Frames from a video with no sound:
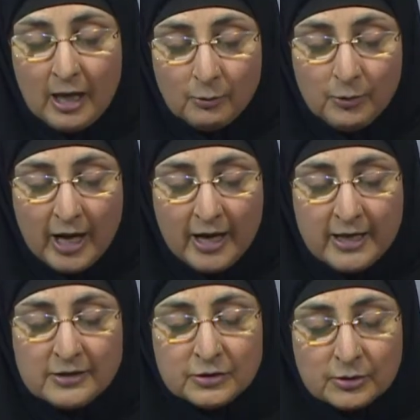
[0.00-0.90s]

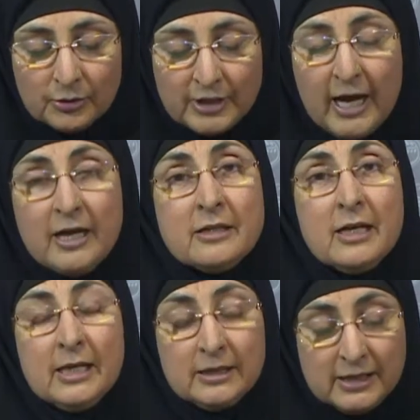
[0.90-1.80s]
Why? So that
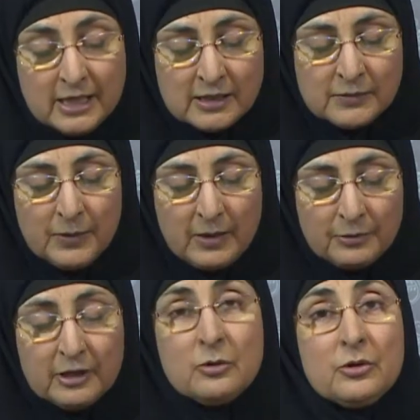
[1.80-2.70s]
these
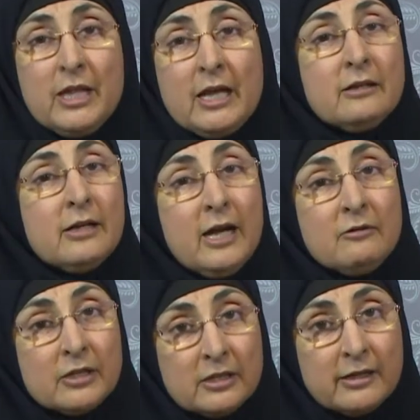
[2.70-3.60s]
people could then
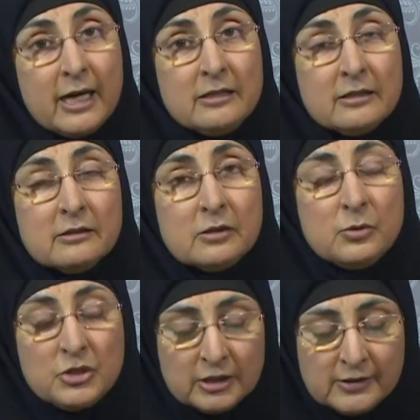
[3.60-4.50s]
arrive at the right
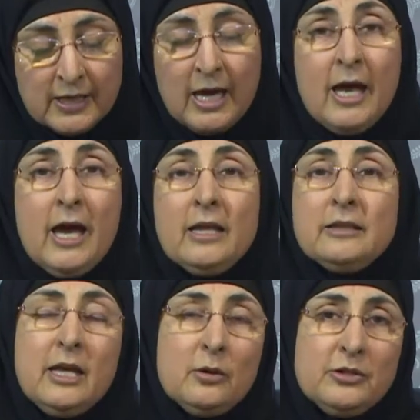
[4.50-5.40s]
conclusions
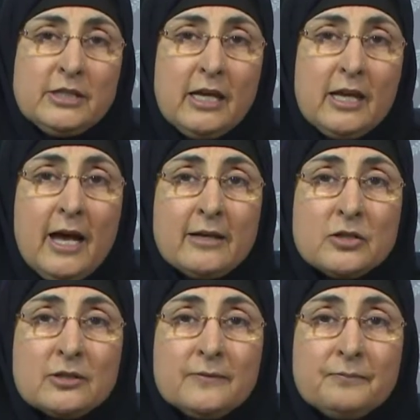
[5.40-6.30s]
and they could take
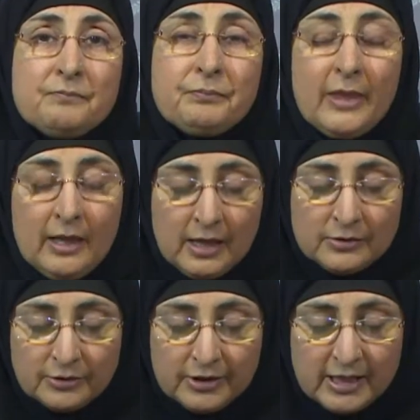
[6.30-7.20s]
action.
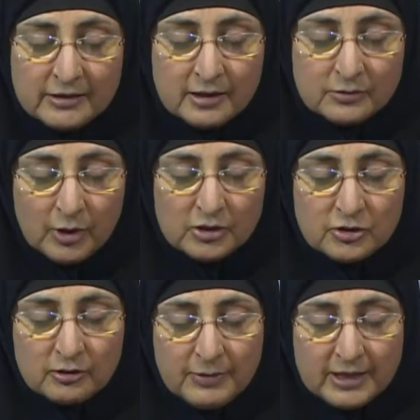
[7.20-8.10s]
So this is what
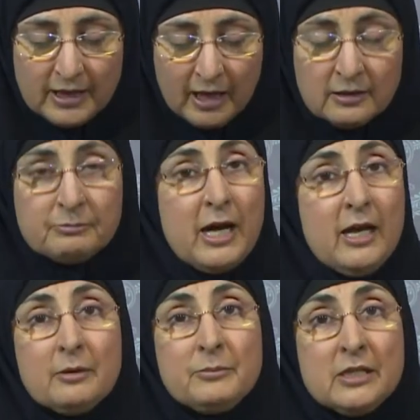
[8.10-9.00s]
should be done
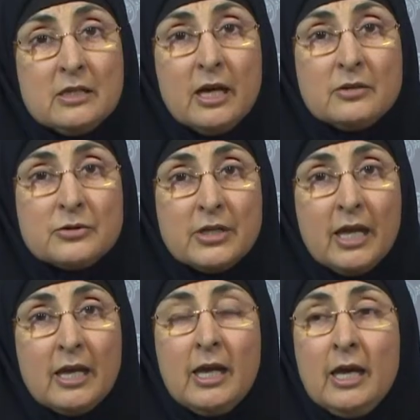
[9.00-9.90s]
by our media today.